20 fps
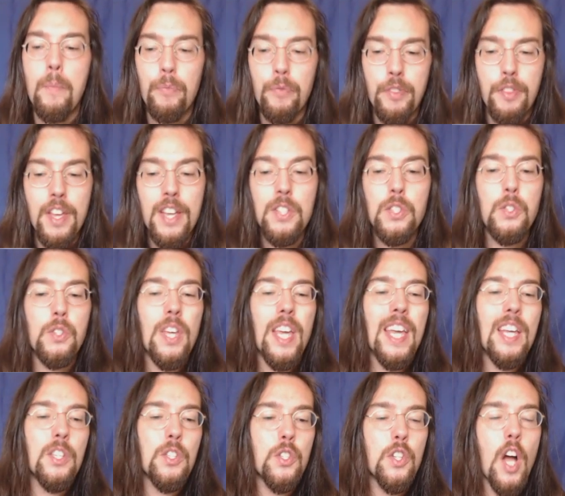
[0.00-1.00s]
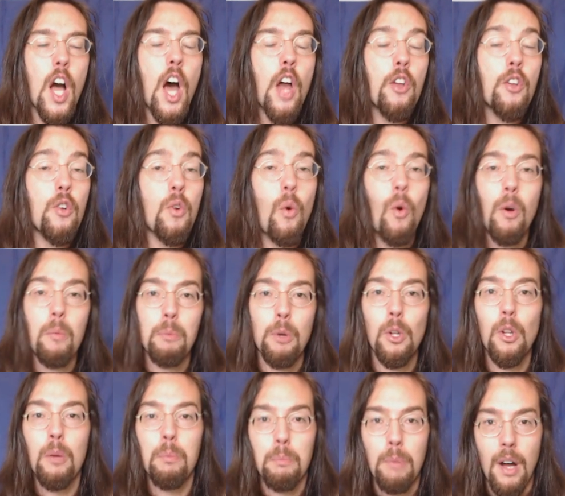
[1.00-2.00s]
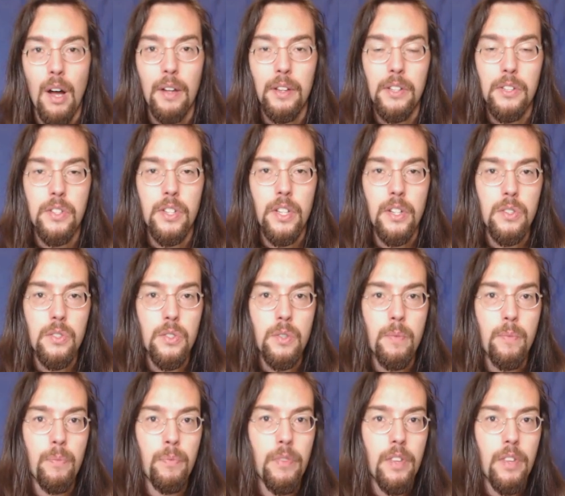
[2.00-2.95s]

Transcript: This is not normal politics.